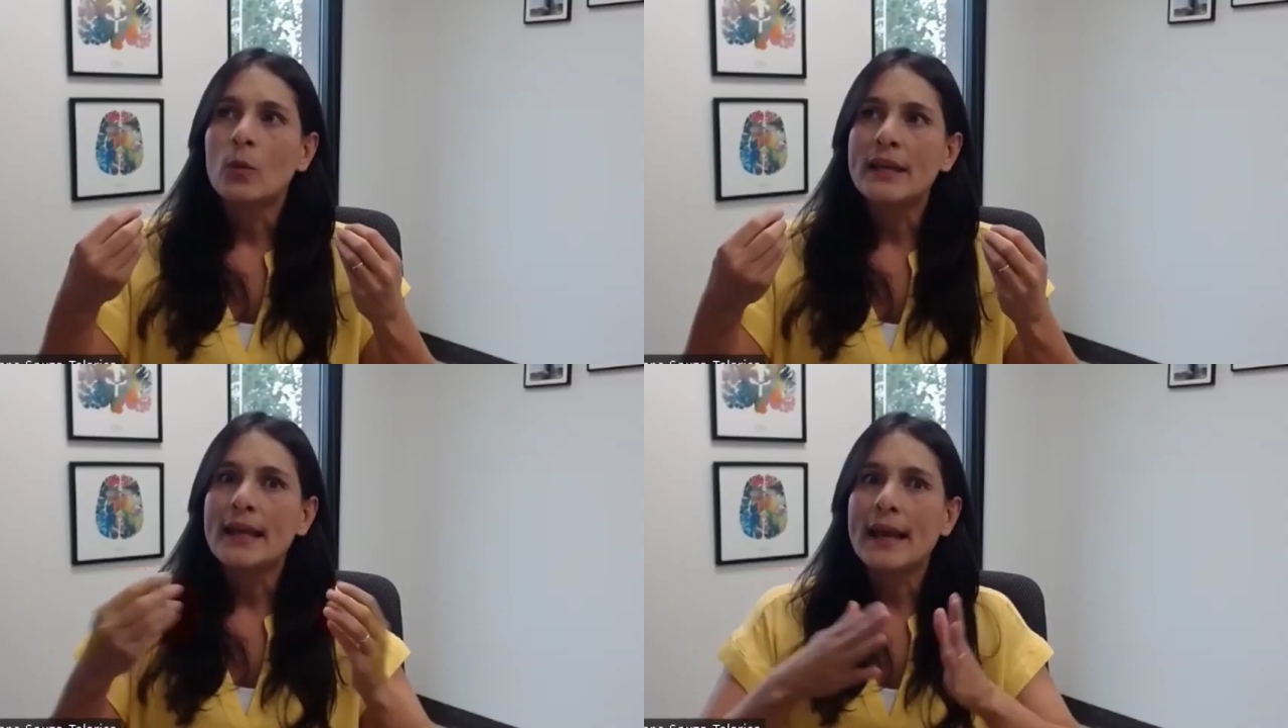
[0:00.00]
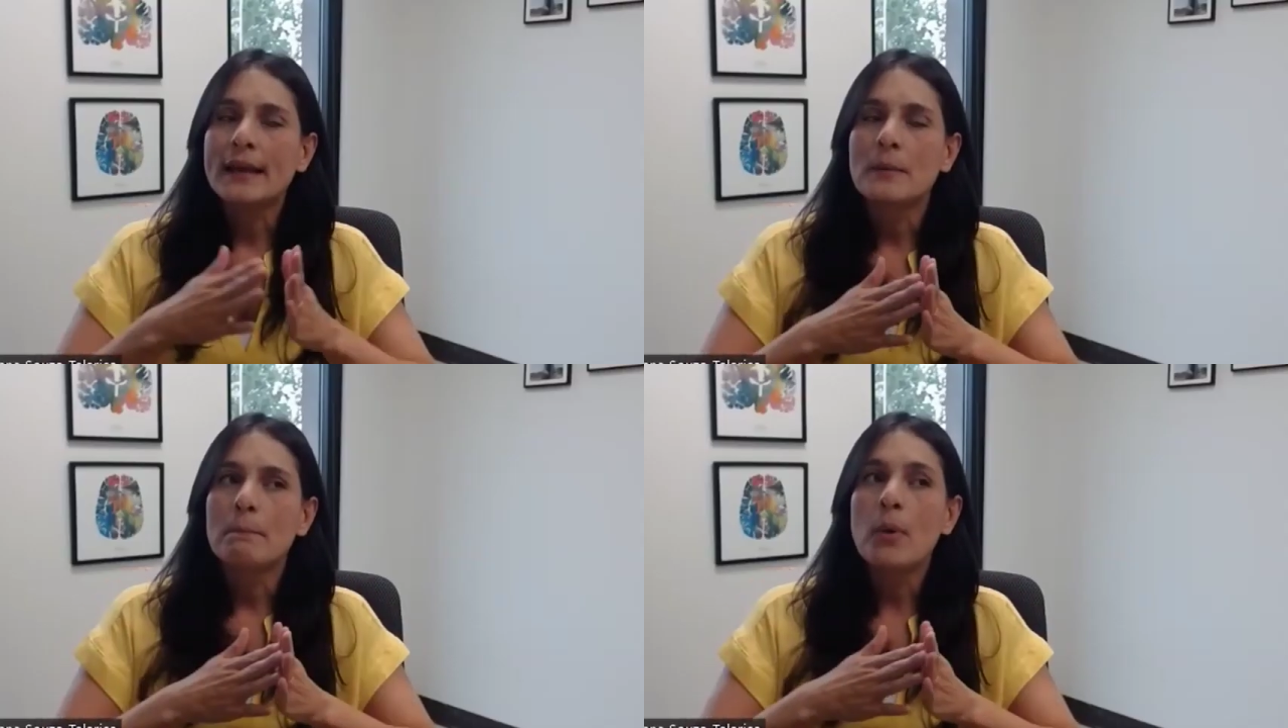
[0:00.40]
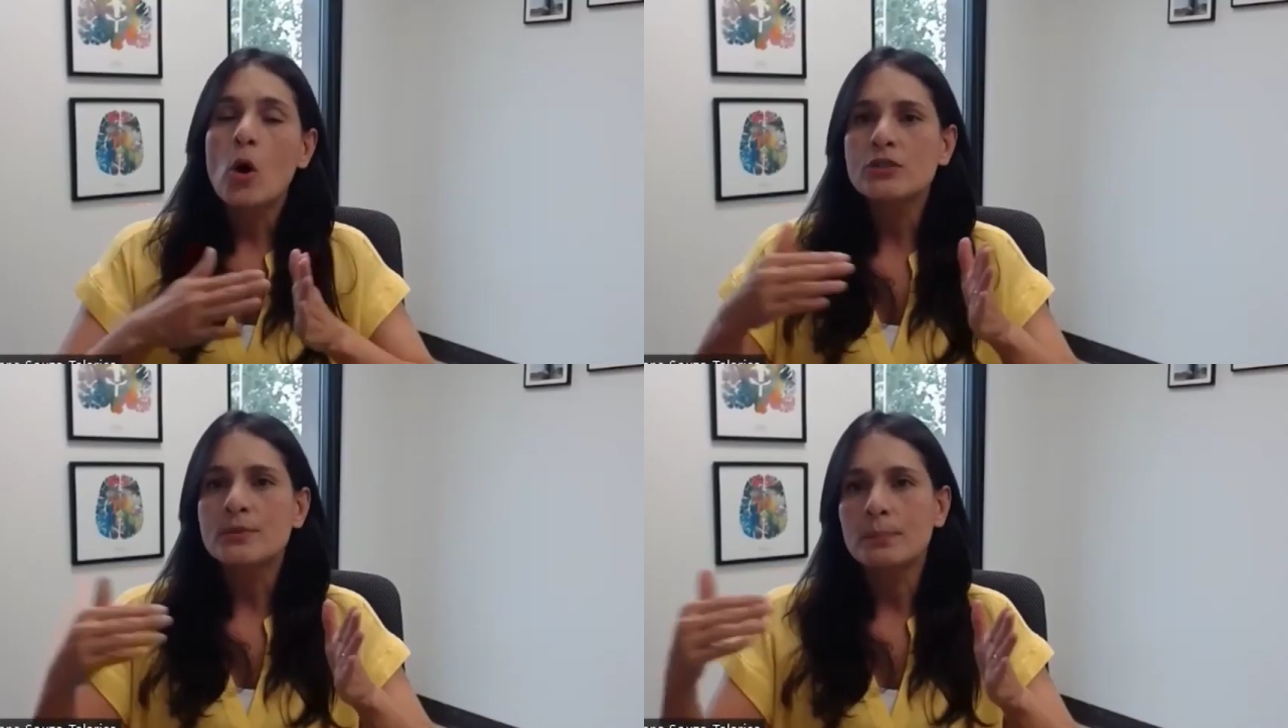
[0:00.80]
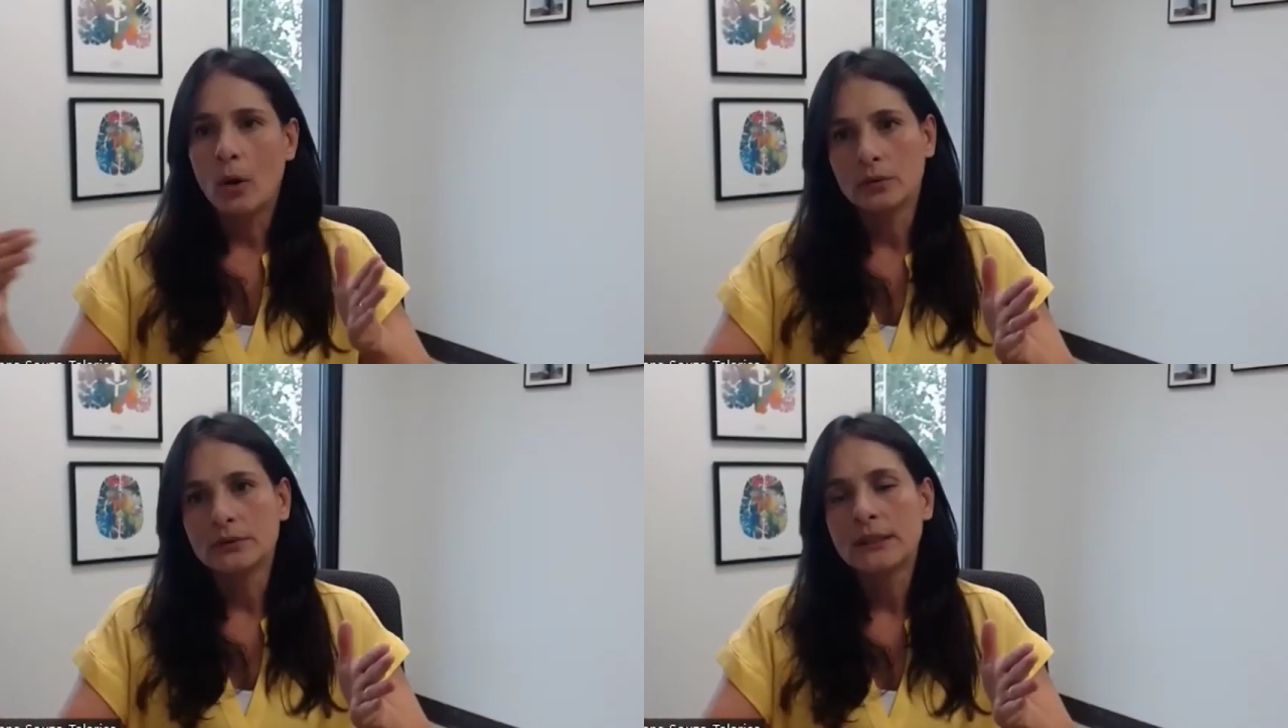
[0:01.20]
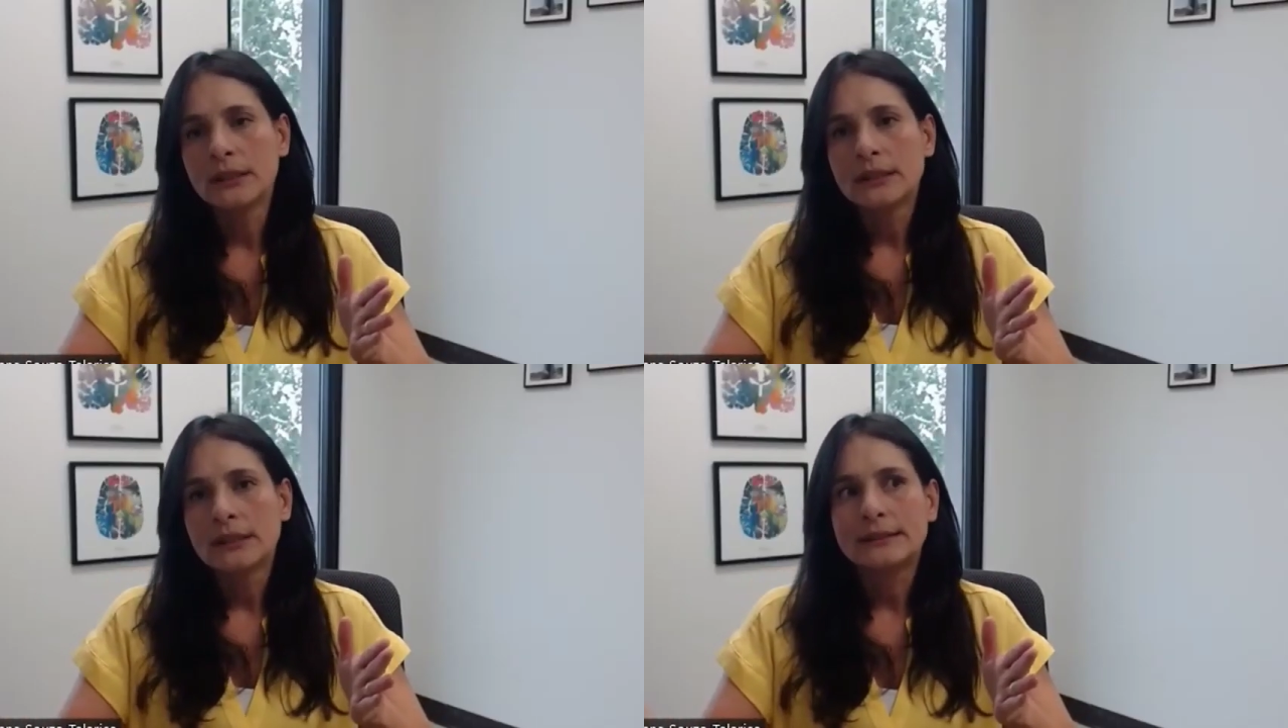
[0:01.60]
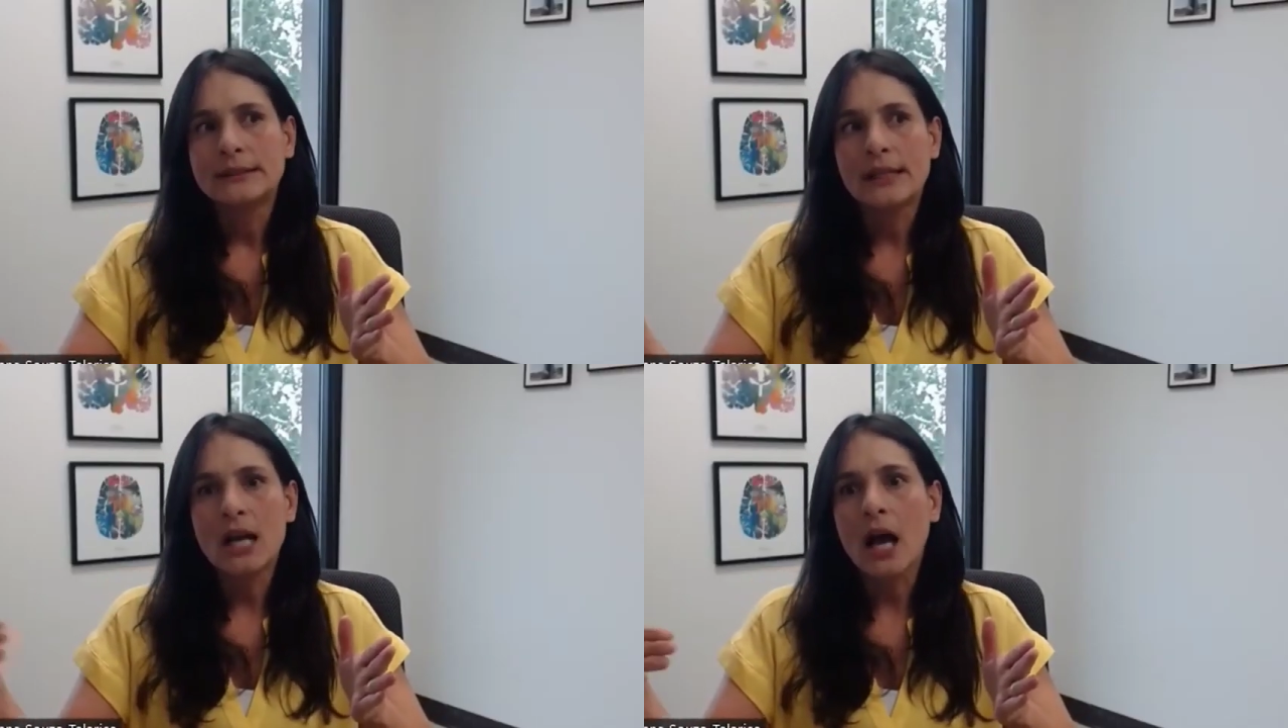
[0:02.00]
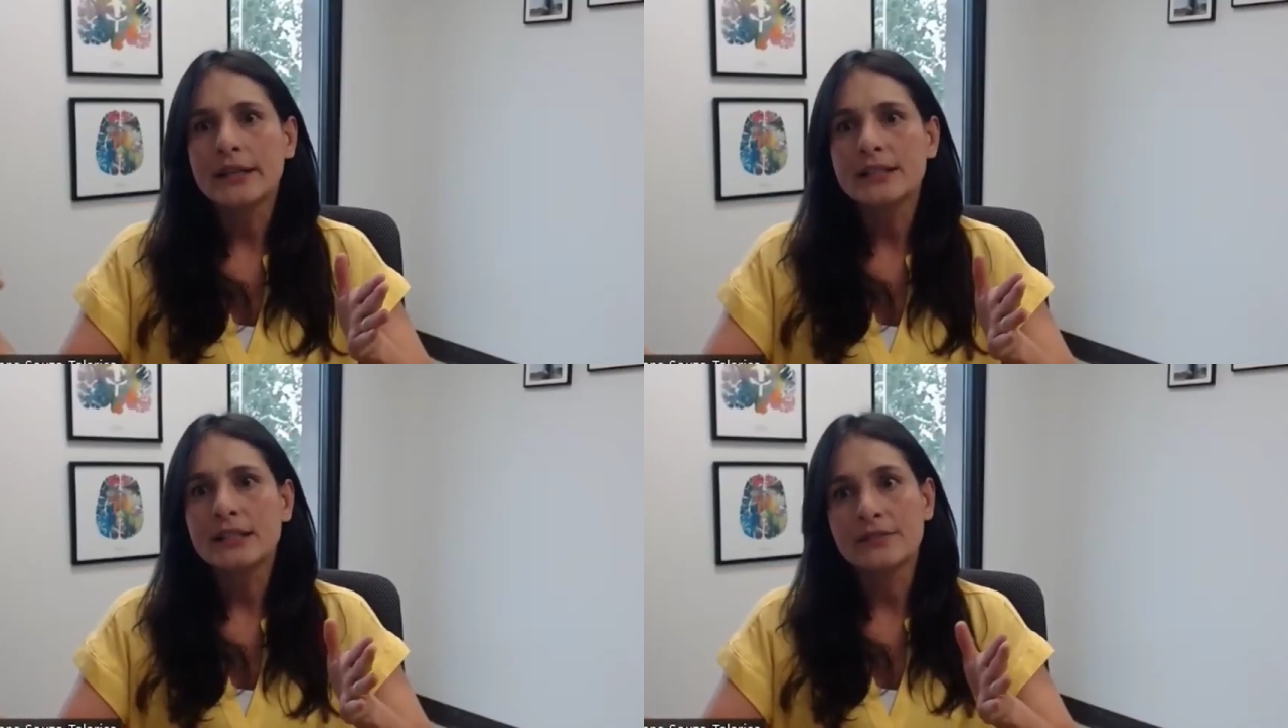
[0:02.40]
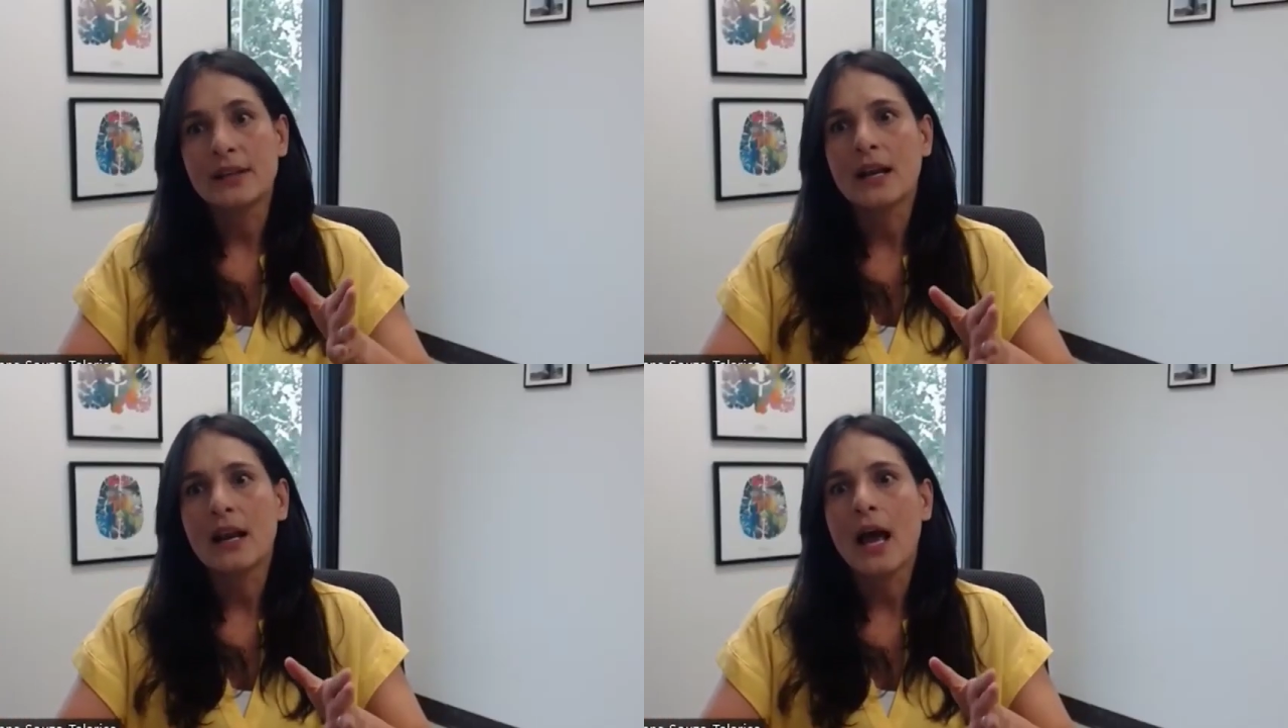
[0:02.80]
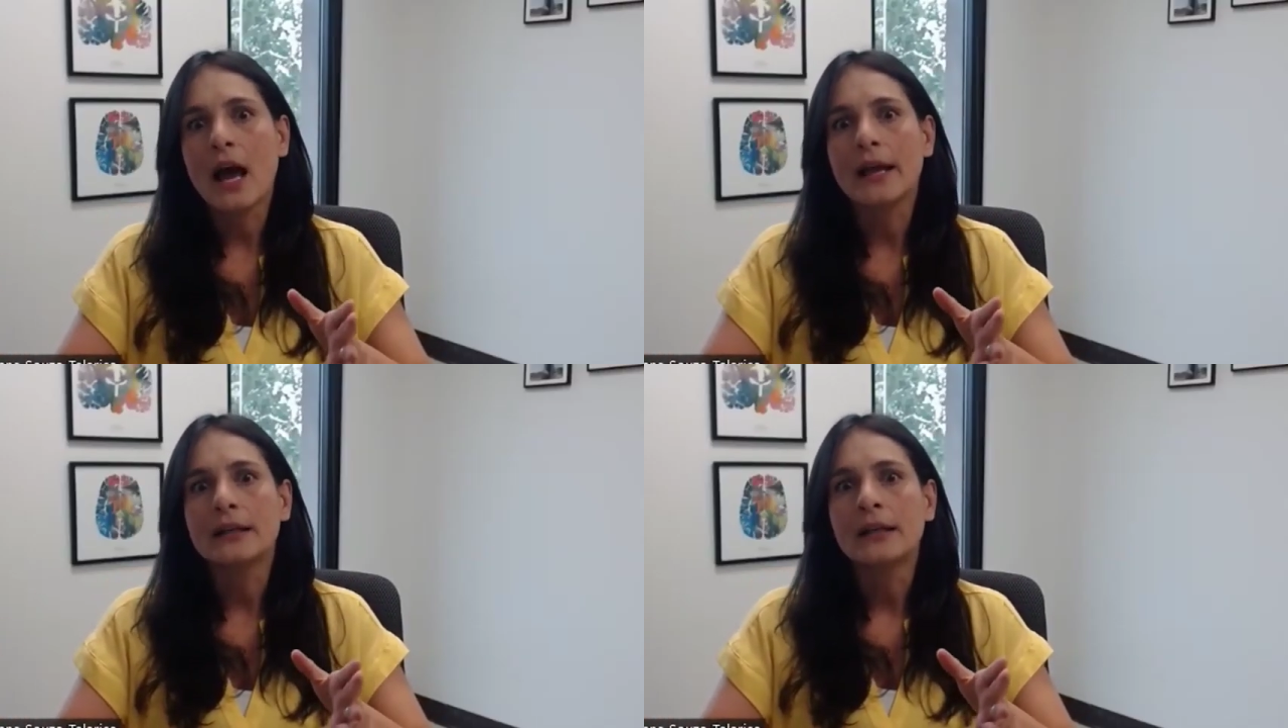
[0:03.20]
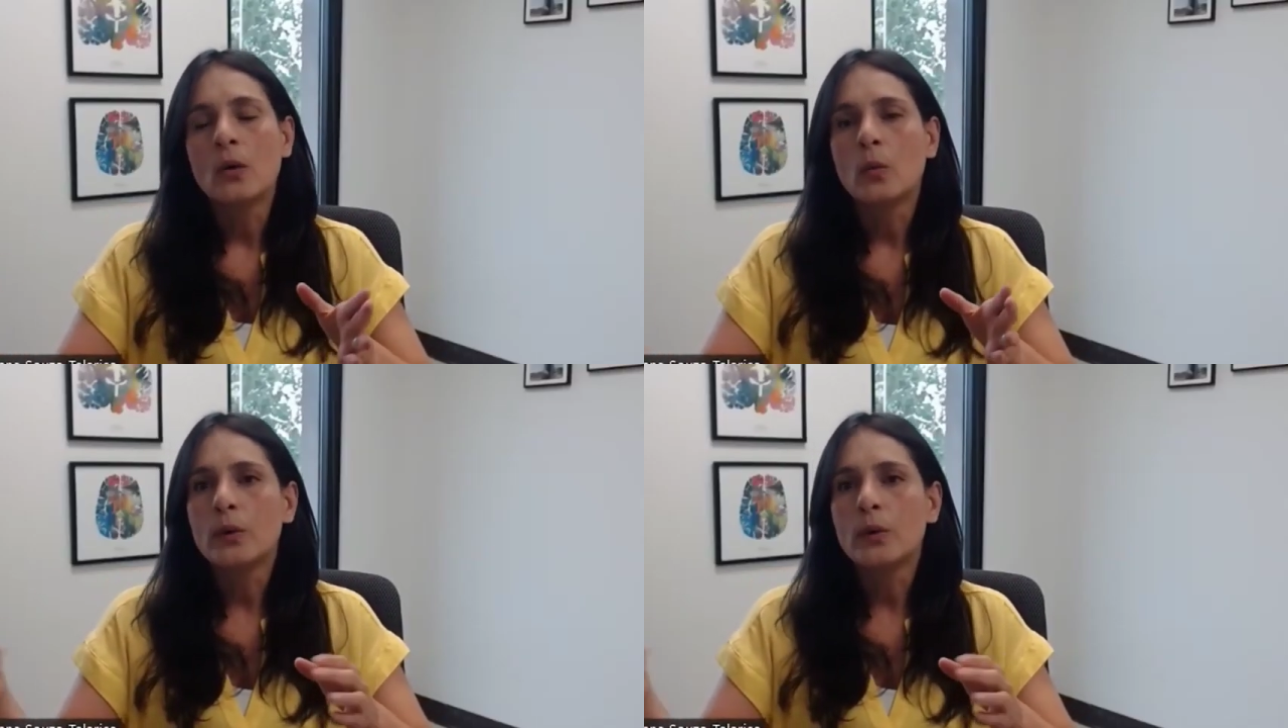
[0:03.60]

we can postpone the cognitive decline,